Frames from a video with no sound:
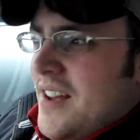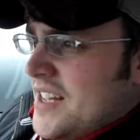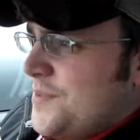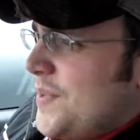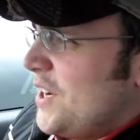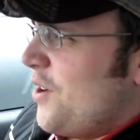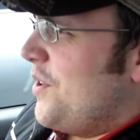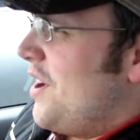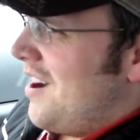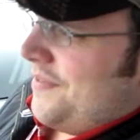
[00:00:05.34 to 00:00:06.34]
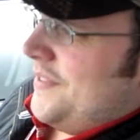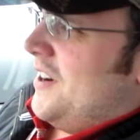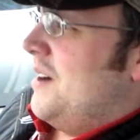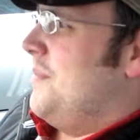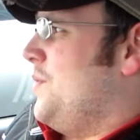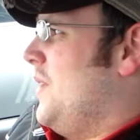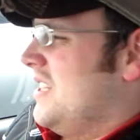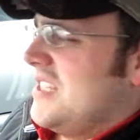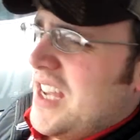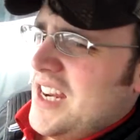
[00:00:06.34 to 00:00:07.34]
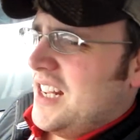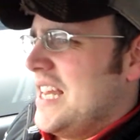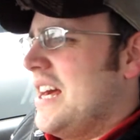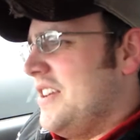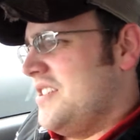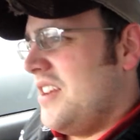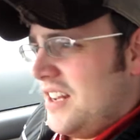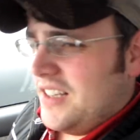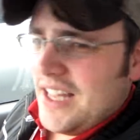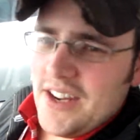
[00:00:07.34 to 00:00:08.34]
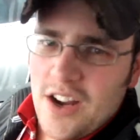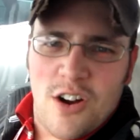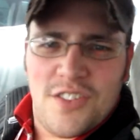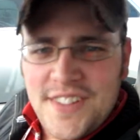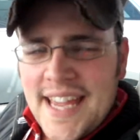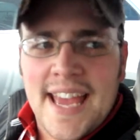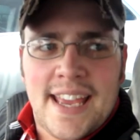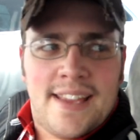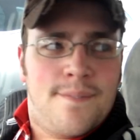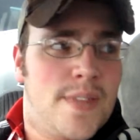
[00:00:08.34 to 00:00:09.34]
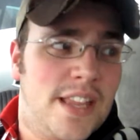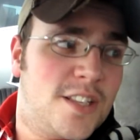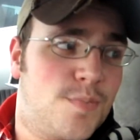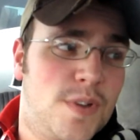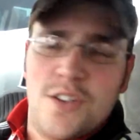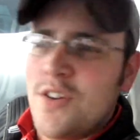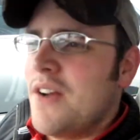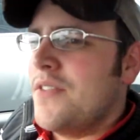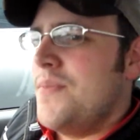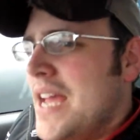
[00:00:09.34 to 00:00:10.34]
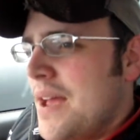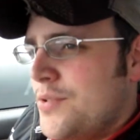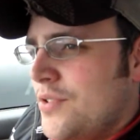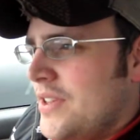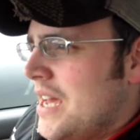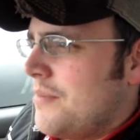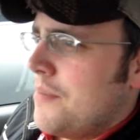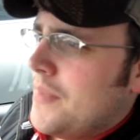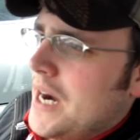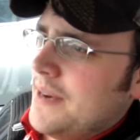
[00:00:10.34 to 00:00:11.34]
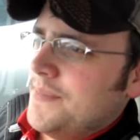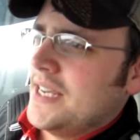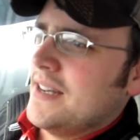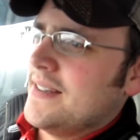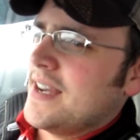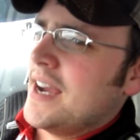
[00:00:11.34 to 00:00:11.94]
It's been going off and on between sunny, cloudy all day. And it's been driving me absolutely out of my mind because